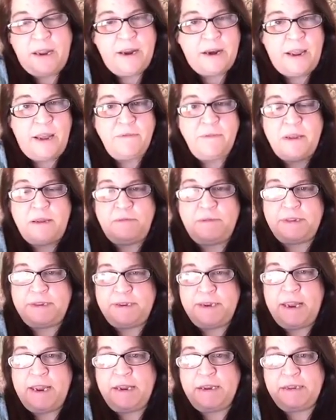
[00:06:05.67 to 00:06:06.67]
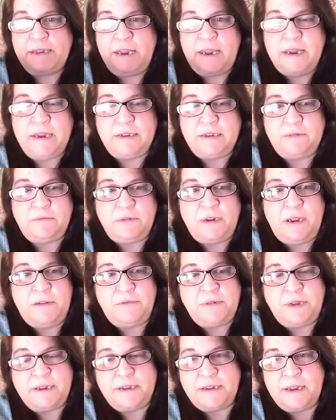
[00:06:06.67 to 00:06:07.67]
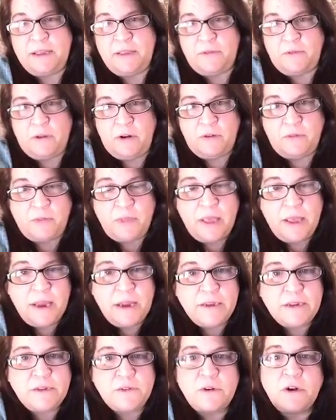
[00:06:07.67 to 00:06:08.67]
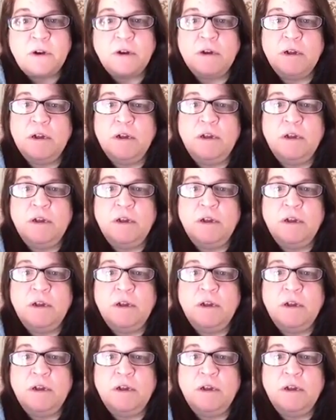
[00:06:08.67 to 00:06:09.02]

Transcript: and I make mistakes, and sometimes I say the wrong things, or,